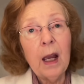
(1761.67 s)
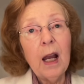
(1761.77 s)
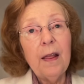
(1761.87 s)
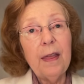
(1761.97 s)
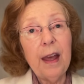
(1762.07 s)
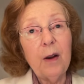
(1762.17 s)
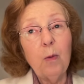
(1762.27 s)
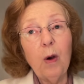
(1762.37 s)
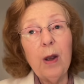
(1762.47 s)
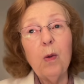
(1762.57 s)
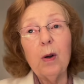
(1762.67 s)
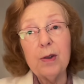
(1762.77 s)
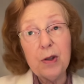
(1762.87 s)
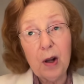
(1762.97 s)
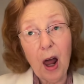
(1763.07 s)
then we will
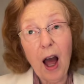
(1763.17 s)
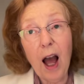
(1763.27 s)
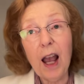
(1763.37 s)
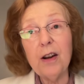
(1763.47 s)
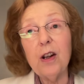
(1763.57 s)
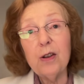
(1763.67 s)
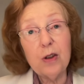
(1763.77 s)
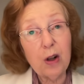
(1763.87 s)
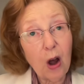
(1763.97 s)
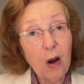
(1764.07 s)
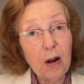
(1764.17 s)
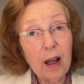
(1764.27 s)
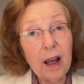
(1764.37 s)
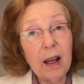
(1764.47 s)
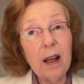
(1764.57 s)
slide
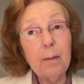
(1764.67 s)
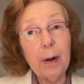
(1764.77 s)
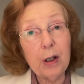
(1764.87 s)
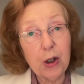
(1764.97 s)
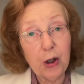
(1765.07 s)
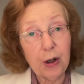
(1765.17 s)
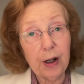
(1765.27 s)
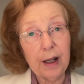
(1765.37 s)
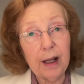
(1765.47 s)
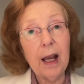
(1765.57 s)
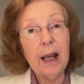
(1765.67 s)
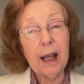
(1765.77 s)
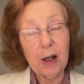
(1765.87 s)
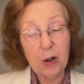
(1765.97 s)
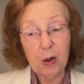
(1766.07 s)
slowly but surely
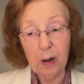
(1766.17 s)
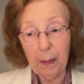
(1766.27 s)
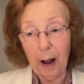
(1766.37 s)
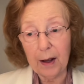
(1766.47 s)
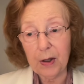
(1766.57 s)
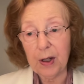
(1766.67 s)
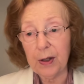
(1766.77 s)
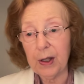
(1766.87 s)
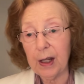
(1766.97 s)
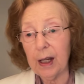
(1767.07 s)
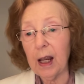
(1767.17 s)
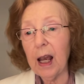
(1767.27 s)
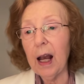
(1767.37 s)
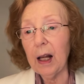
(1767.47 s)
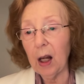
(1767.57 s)
into apostasy
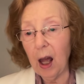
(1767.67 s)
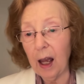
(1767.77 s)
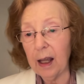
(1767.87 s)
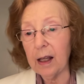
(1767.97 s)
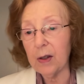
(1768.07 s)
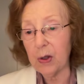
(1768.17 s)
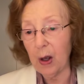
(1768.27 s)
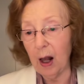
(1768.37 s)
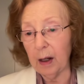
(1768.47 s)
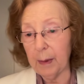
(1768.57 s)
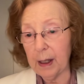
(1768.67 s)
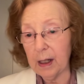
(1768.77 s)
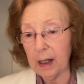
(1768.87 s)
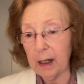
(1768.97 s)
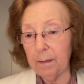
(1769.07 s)
like Solomon
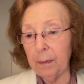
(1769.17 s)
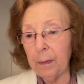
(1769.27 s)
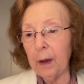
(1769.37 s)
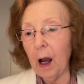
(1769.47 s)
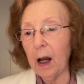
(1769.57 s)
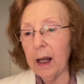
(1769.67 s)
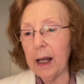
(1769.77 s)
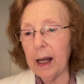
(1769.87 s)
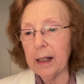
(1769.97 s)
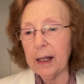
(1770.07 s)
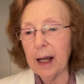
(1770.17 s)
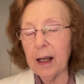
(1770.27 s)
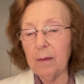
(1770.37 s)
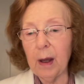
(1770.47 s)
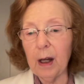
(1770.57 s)
did. He had
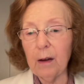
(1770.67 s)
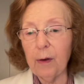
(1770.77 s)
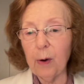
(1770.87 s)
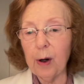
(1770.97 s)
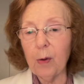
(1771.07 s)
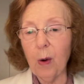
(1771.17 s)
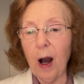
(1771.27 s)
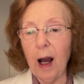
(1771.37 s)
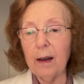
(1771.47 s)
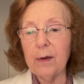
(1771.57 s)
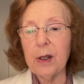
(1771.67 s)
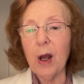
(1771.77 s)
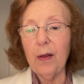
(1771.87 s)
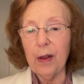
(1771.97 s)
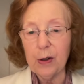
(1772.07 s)
taken many foreign wives,
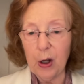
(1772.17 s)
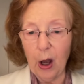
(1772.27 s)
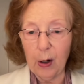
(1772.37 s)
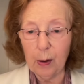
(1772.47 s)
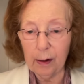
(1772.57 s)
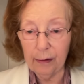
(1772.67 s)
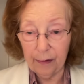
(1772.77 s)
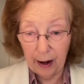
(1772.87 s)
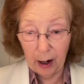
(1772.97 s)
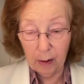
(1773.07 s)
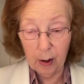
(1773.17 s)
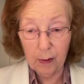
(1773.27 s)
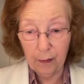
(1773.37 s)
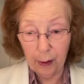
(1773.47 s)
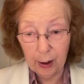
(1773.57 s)
the daughter of Pharaoh
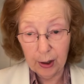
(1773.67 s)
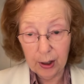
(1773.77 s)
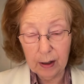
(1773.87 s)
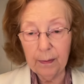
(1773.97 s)
first,